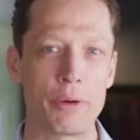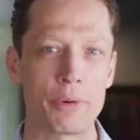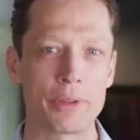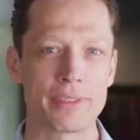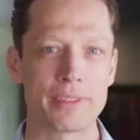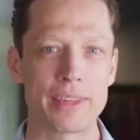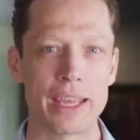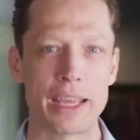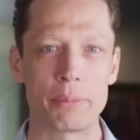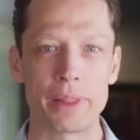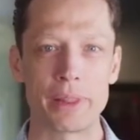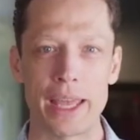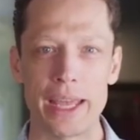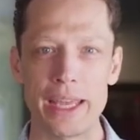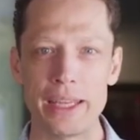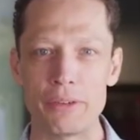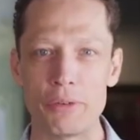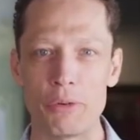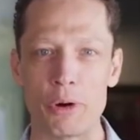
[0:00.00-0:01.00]
And I would stay up
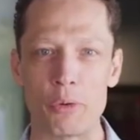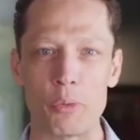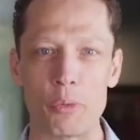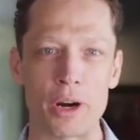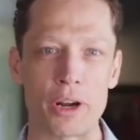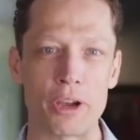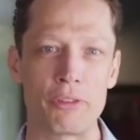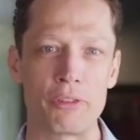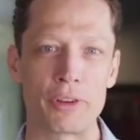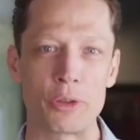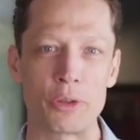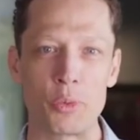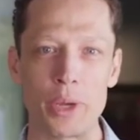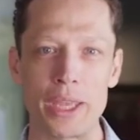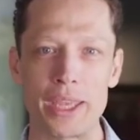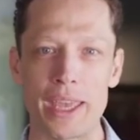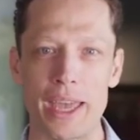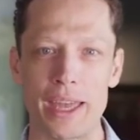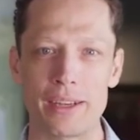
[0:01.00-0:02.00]
late or work over the
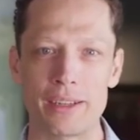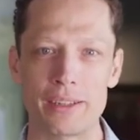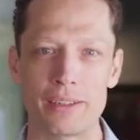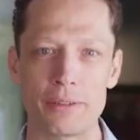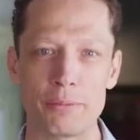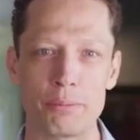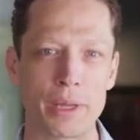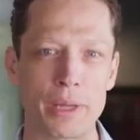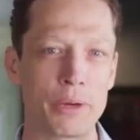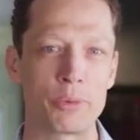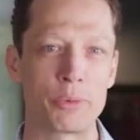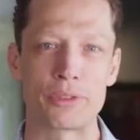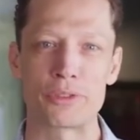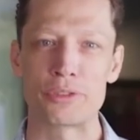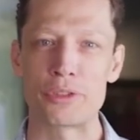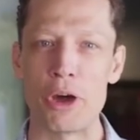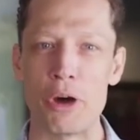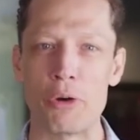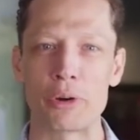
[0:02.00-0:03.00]
weekend, but it
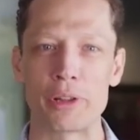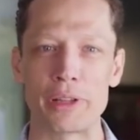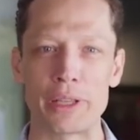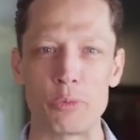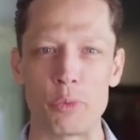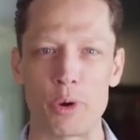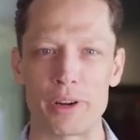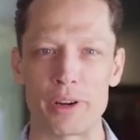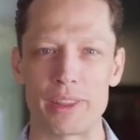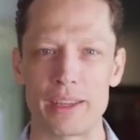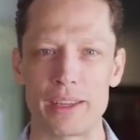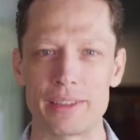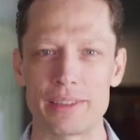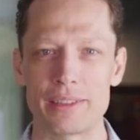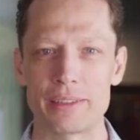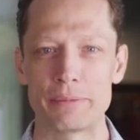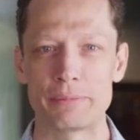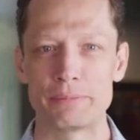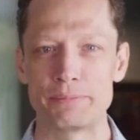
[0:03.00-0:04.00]
was totally worth
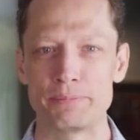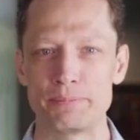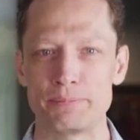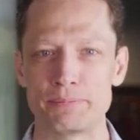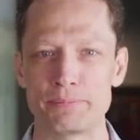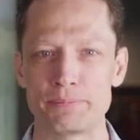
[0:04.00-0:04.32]
it.